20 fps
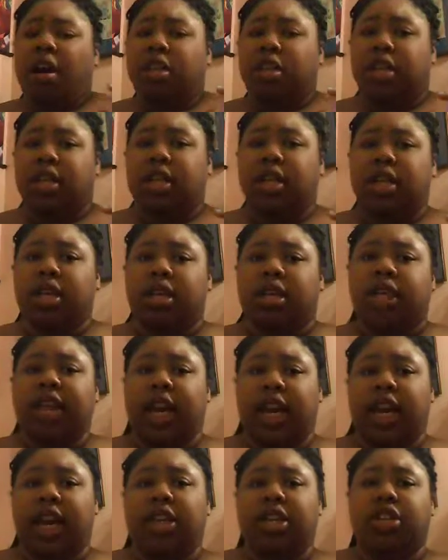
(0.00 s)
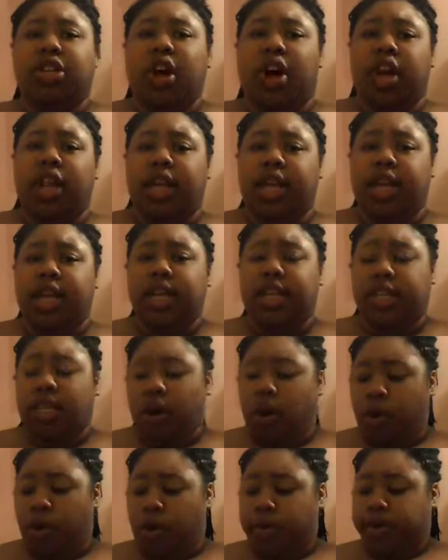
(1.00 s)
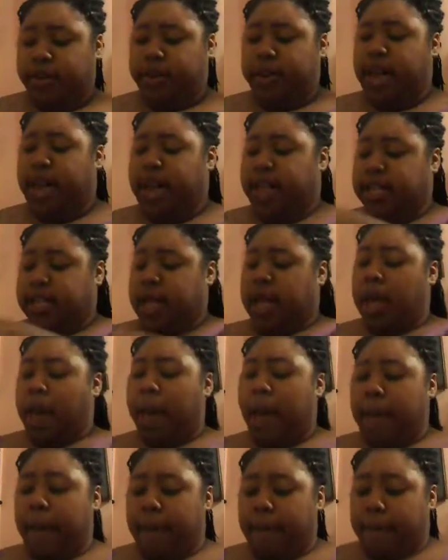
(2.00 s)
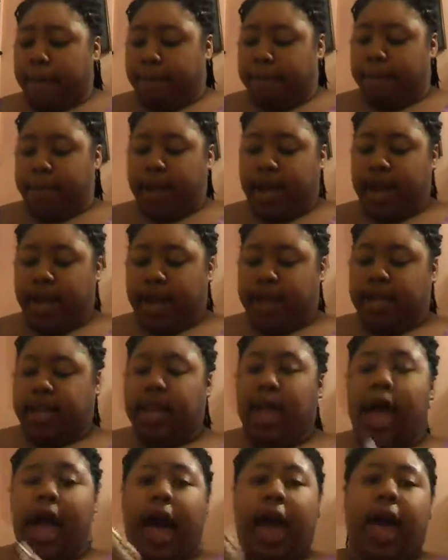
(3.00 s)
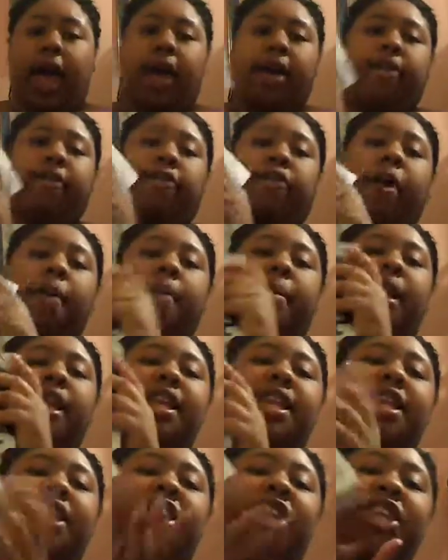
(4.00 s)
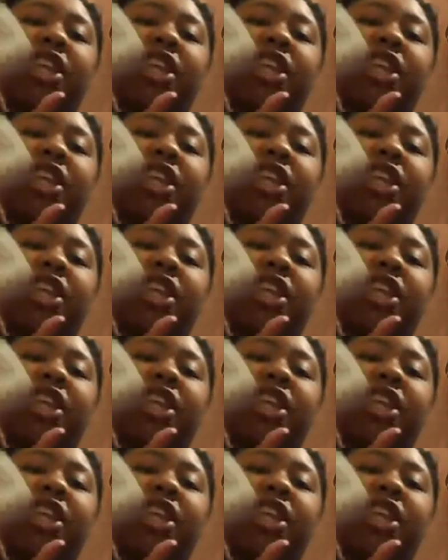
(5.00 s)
to Second and Charlie's or Mr. Case. But I've been